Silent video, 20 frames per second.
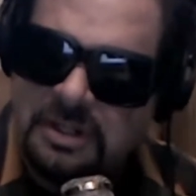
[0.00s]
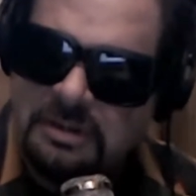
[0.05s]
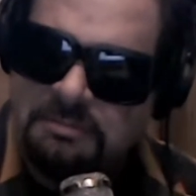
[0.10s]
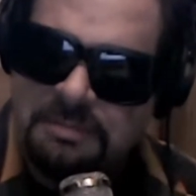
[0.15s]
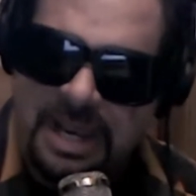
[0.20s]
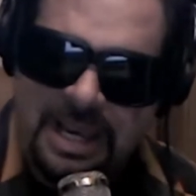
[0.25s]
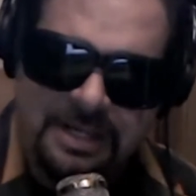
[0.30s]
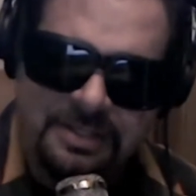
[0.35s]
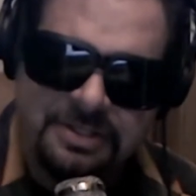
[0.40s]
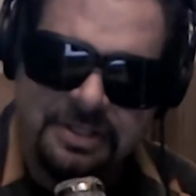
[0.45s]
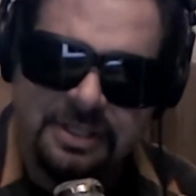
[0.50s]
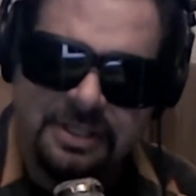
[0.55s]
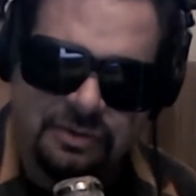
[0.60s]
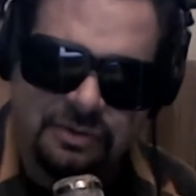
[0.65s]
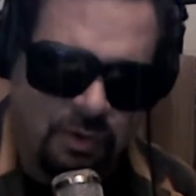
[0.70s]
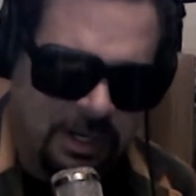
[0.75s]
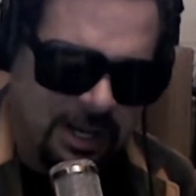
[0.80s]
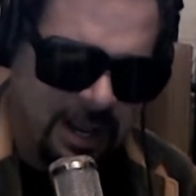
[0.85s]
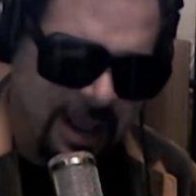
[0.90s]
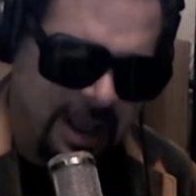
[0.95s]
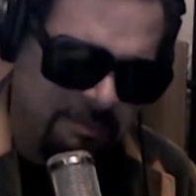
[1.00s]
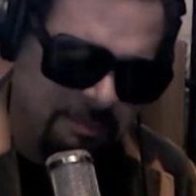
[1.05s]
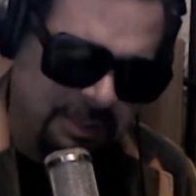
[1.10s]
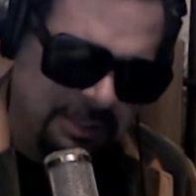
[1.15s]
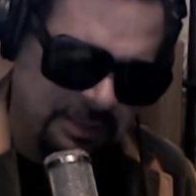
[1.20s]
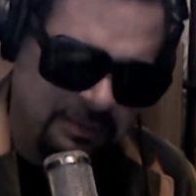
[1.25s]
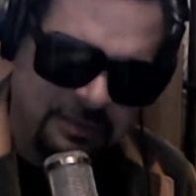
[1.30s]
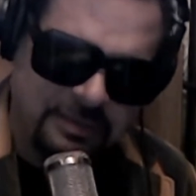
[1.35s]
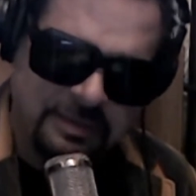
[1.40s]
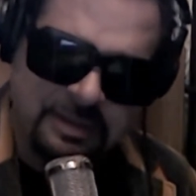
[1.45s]
Macy's, what
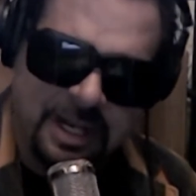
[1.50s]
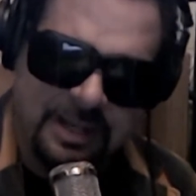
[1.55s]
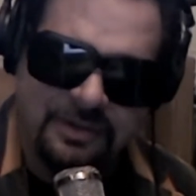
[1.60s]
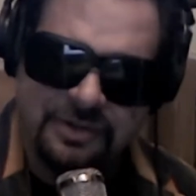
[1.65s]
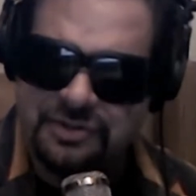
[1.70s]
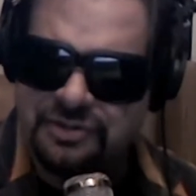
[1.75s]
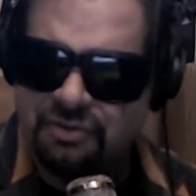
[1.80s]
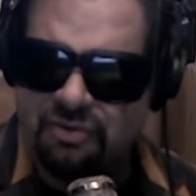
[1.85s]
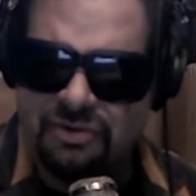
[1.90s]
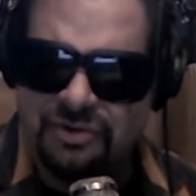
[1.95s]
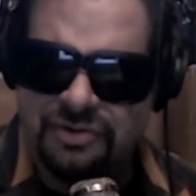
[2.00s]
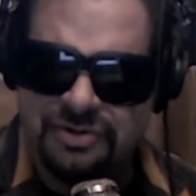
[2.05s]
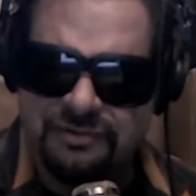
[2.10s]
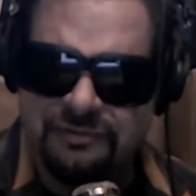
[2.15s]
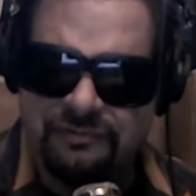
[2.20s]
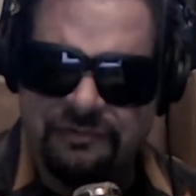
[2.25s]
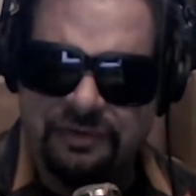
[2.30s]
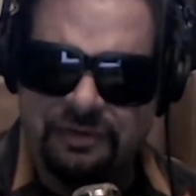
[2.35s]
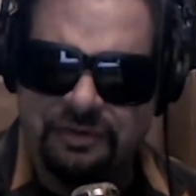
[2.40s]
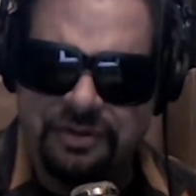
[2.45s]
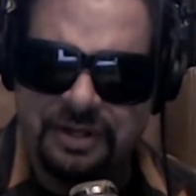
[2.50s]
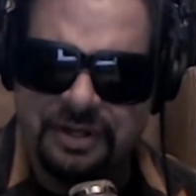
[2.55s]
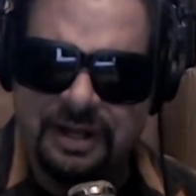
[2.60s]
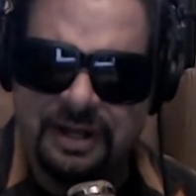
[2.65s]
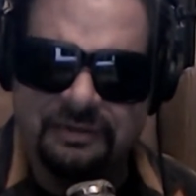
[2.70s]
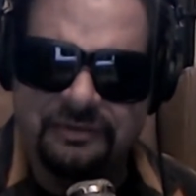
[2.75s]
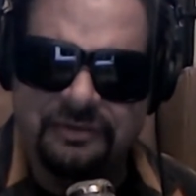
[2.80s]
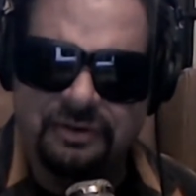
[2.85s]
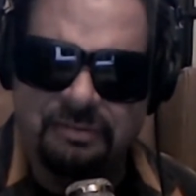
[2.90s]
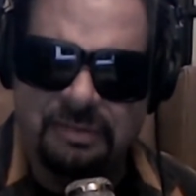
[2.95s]
happened? And the stores are filthy
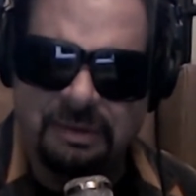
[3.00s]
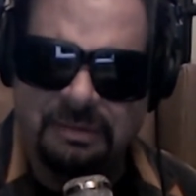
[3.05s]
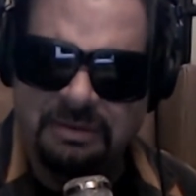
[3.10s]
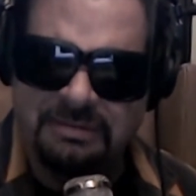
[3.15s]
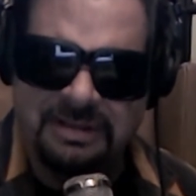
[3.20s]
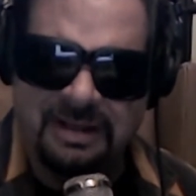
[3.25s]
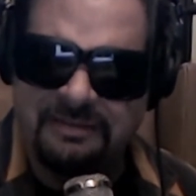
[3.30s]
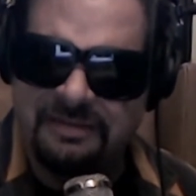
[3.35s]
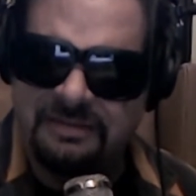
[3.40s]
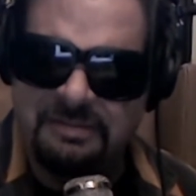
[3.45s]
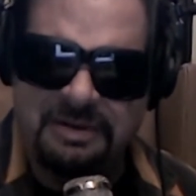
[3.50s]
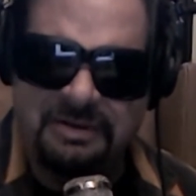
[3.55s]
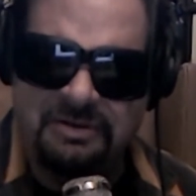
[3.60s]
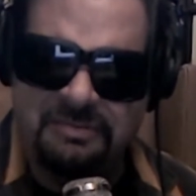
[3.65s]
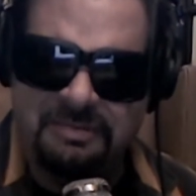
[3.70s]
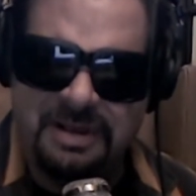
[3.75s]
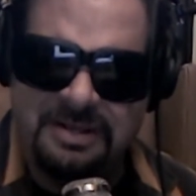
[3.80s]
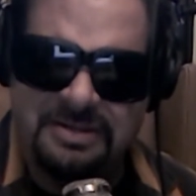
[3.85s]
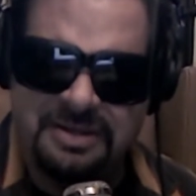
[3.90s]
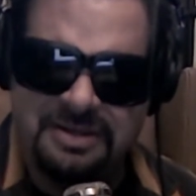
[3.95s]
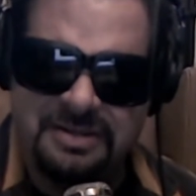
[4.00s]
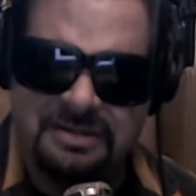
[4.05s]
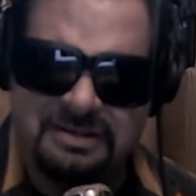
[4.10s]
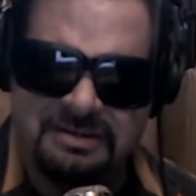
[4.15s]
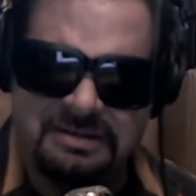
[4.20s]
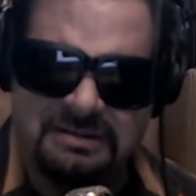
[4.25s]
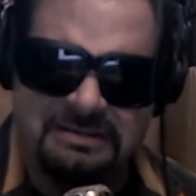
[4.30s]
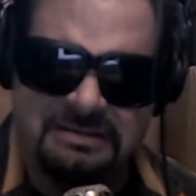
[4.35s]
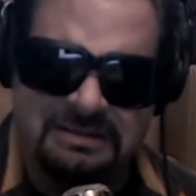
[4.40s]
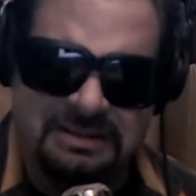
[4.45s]
now too. Remember, have you been to Macy's?
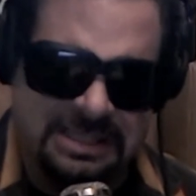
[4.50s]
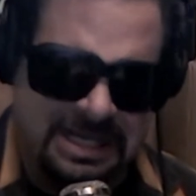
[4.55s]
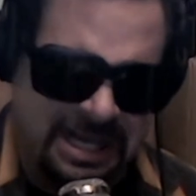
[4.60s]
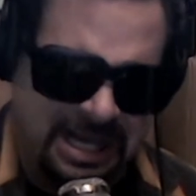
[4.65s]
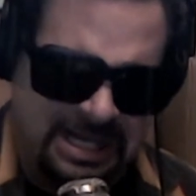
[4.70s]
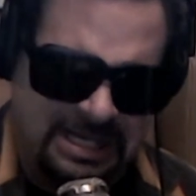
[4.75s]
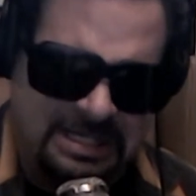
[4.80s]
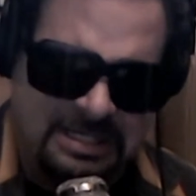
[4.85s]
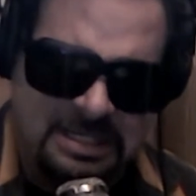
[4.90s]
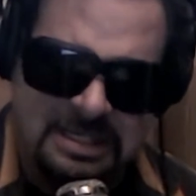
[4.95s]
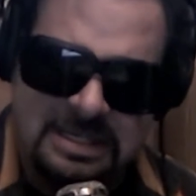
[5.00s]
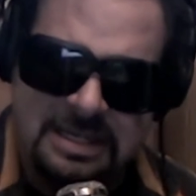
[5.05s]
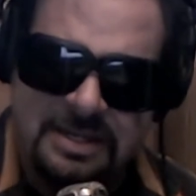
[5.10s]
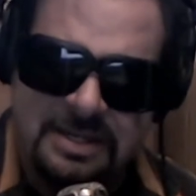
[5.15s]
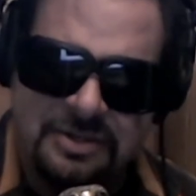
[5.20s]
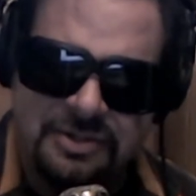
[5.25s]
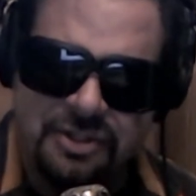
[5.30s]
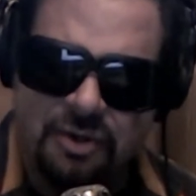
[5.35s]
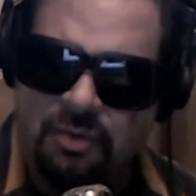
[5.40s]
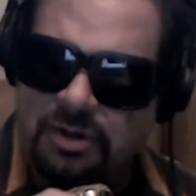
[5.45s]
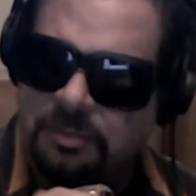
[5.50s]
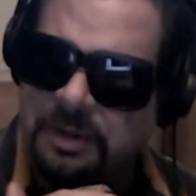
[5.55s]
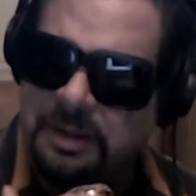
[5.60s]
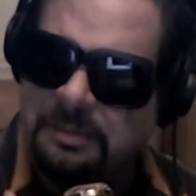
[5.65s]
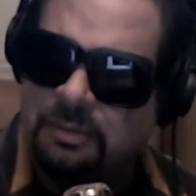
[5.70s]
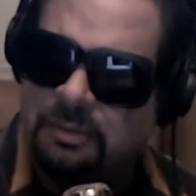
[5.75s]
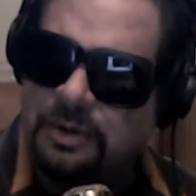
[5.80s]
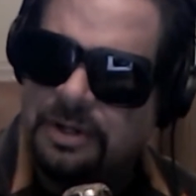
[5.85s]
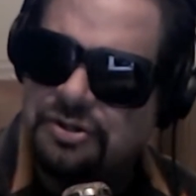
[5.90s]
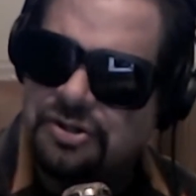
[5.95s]
Oh God, it's no wonder
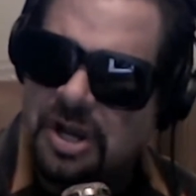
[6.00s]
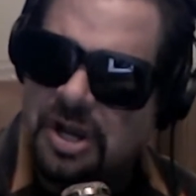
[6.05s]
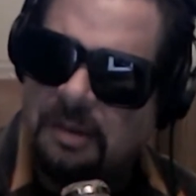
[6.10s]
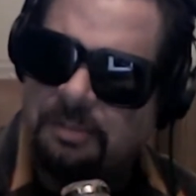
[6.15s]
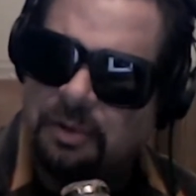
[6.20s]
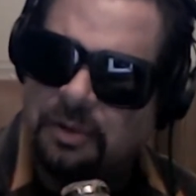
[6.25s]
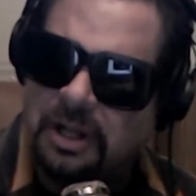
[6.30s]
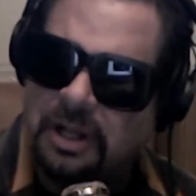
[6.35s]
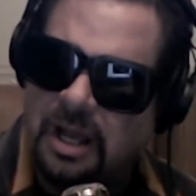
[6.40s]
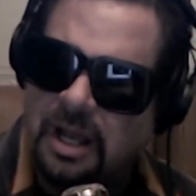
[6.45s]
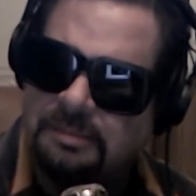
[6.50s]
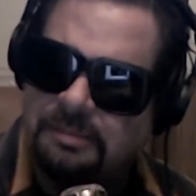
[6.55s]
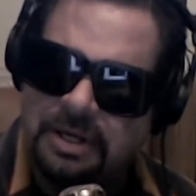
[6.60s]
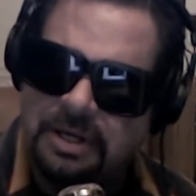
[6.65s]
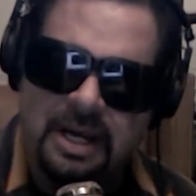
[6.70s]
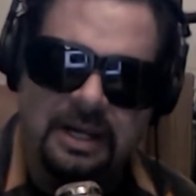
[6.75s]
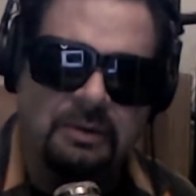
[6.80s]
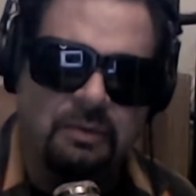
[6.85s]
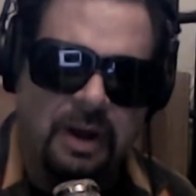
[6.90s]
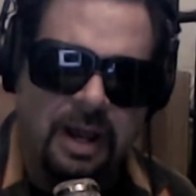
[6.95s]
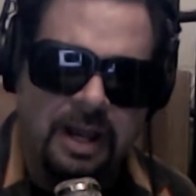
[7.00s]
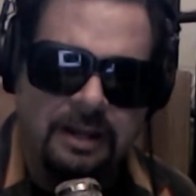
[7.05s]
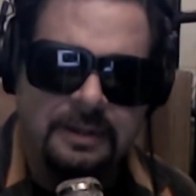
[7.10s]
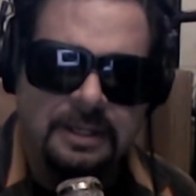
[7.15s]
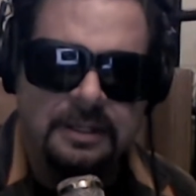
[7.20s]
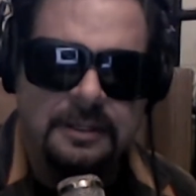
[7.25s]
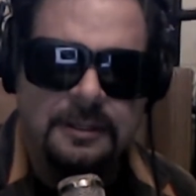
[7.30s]
people want to shop online. But anyway,